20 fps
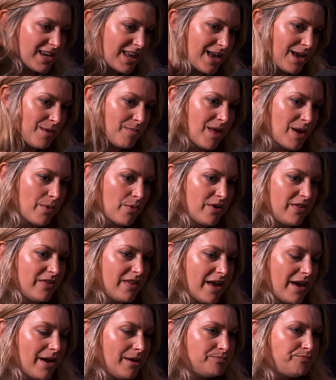and him, they were in
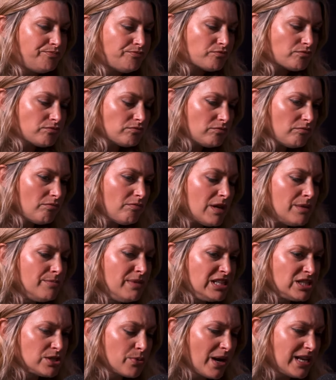their
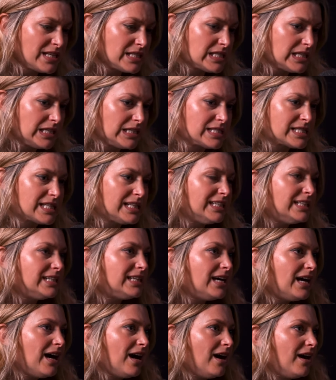mid-20s.
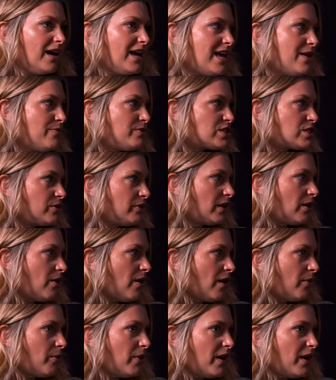He was doing quite